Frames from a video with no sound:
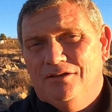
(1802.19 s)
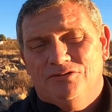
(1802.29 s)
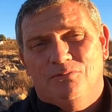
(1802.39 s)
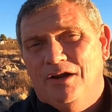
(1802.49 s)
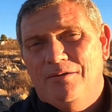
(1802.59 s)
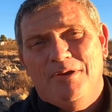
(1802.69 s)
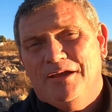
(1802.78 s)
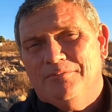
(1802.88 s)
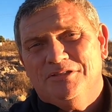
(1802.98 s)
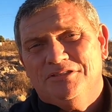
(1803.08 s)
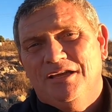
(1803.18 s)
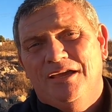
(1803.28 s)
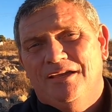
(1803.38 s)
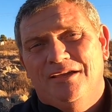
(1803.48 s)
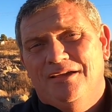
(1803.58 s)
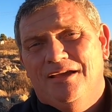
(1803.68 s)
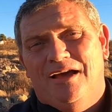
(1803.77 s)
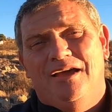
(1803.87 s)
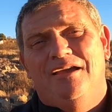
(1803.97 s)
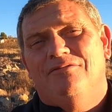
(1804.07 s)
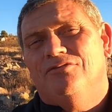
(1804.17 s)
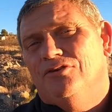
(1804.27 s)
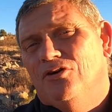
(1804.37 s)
So when I make a mistake, I have